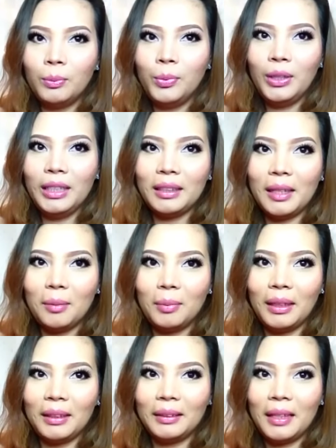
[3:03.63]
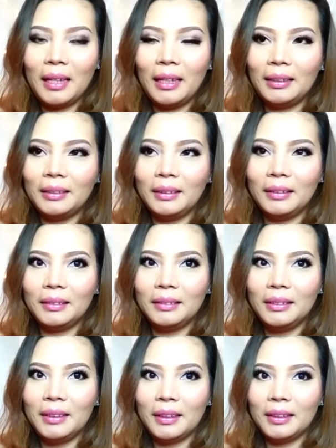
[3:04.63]
pull it up like that and
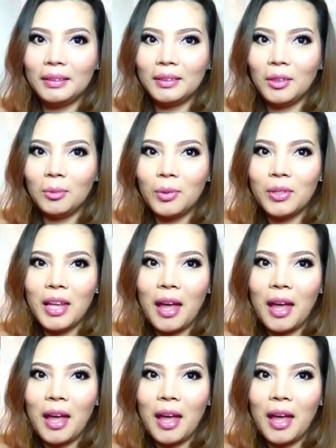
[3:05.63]
yeah it's almost